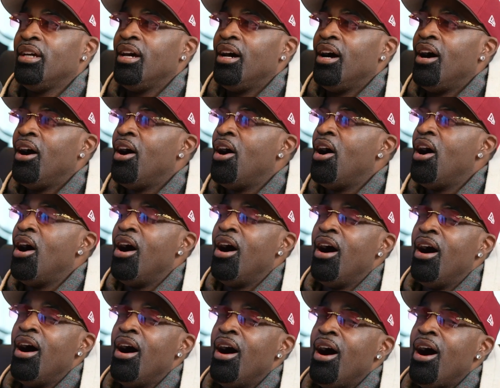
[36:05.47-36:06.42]
We're going to look
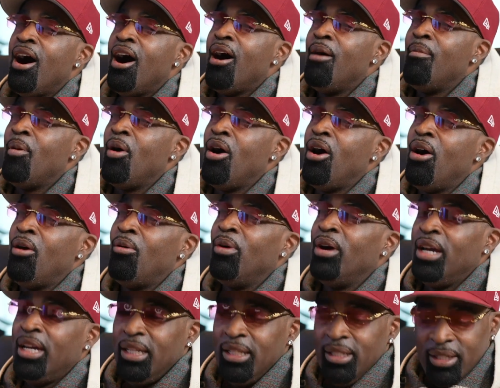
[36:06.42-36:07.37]
it up and tell them
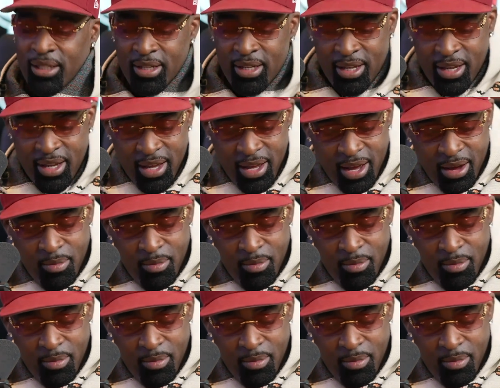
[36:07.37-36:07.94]
on UNLV. Yeah.